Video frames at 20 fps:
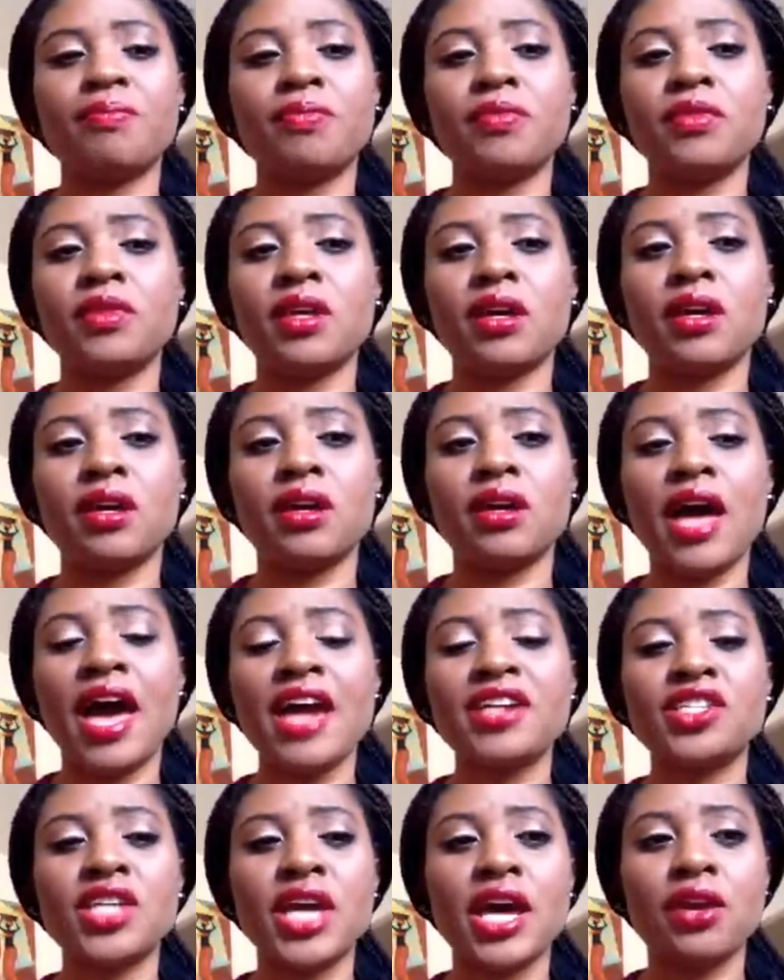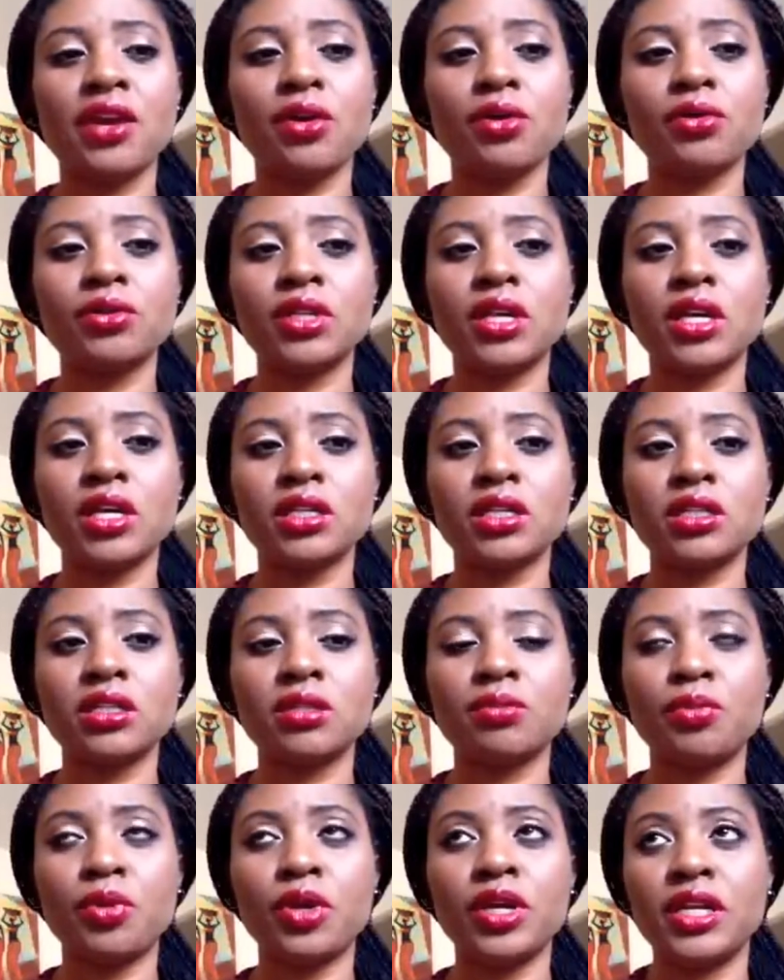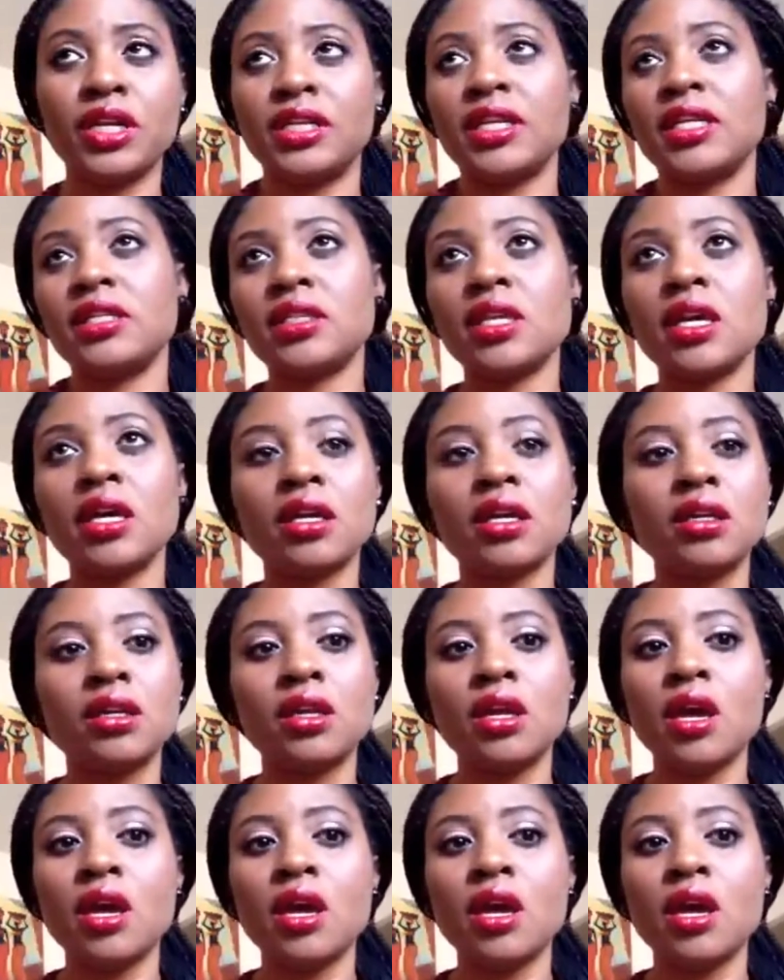eyeshadows is pretty decent.